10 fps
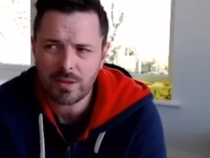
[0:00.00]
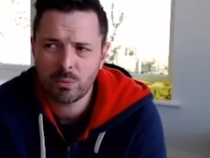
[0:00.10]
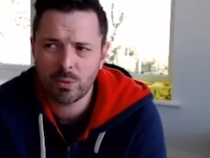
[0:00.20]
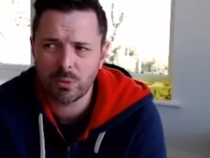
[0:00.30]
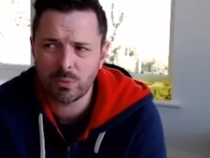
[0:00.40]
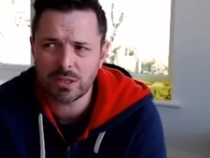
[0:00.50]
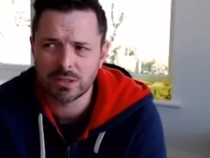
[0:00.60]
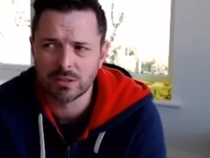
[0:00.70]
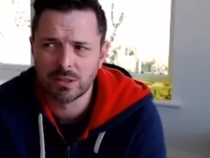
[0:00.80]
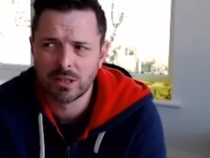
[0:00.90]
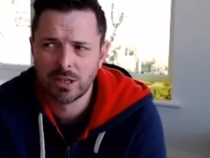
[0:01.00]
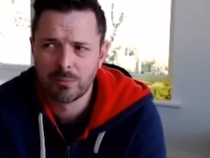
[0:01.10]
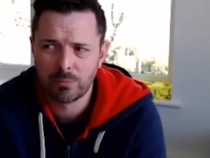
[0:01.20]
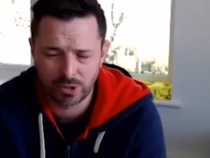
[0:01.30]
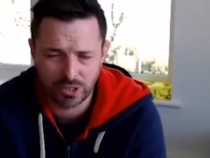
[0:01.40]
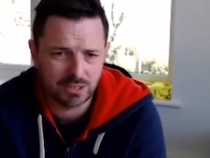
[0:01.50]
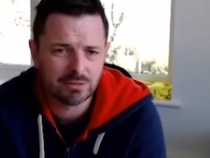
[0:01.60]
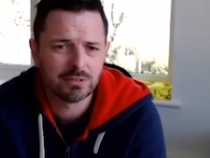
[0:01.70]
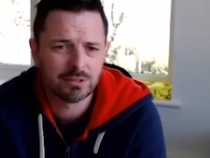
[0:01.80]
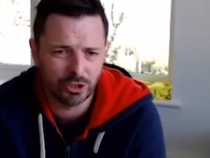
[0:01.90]
where we can put it in,
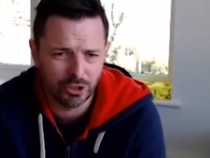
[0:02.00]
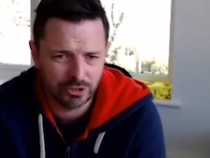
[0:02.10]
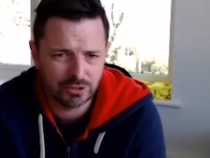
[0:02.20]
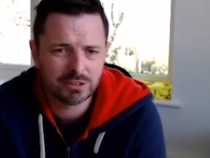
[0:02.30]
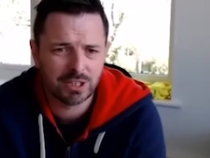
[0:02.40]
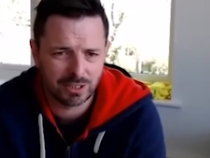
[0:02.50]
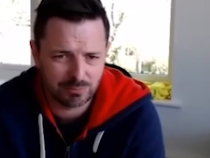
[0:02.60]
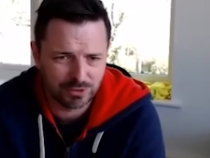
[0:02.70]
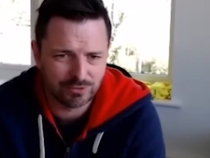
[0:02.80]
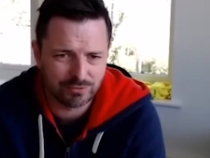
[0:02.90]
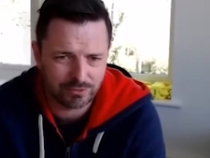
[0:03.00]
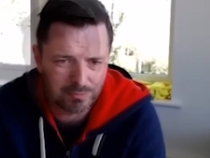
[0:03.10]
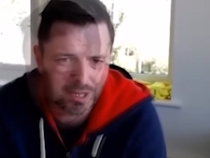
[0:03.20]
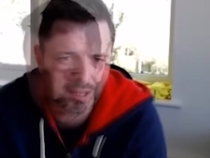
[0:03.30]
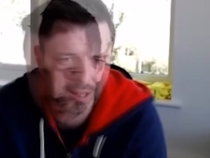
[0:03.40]
learn, and then move on from that.